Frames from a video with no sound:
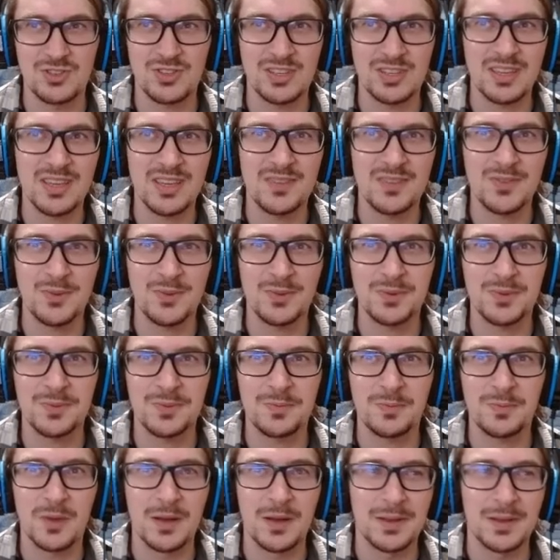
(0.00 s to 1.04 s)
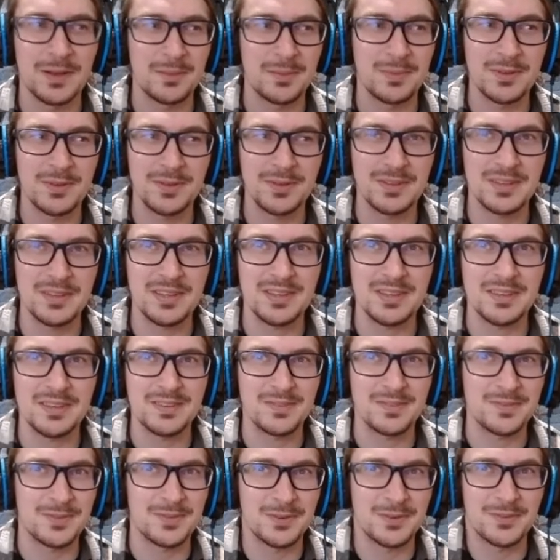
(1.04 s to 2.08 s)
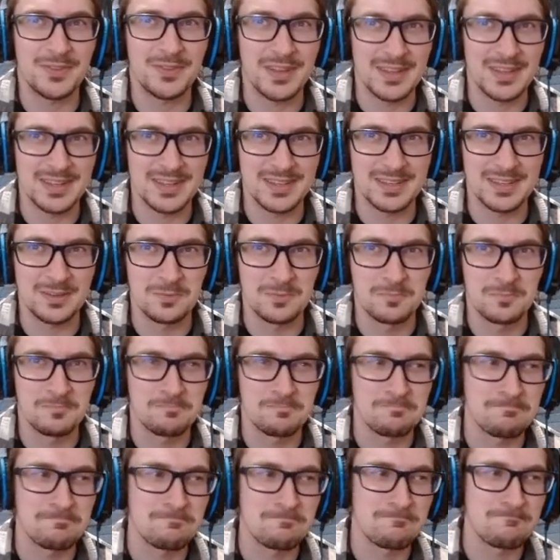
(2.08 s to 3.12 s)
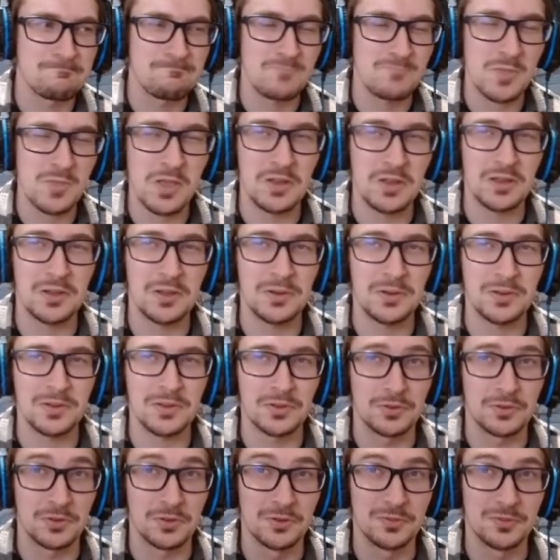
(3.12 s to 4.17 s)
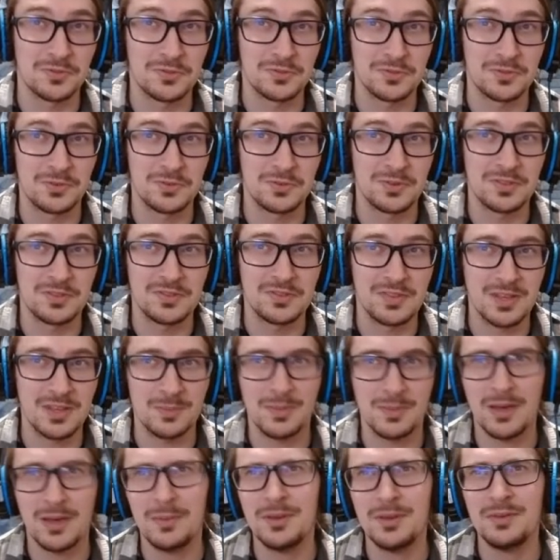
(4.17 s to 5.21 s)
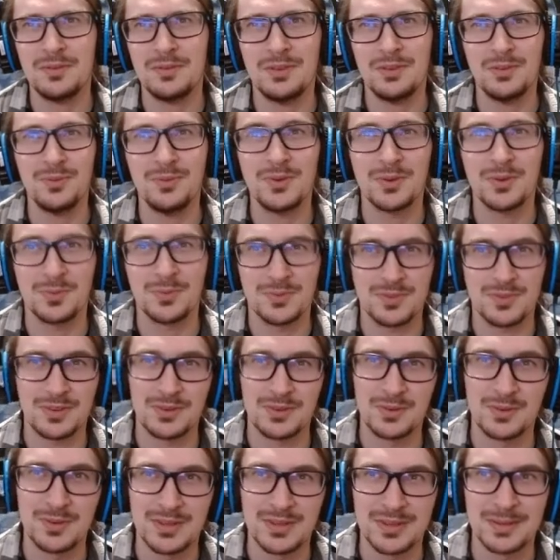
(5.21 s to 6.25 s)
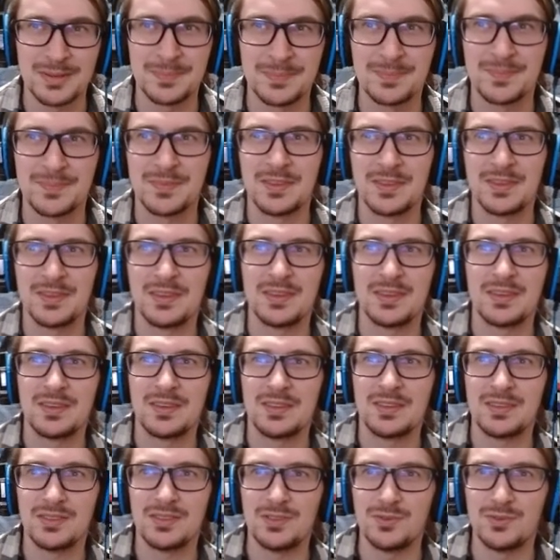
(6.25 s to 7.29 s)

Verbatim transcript: gave you an ability for fighting. And now you're like, don't screw this up. How about you don't screw it up? You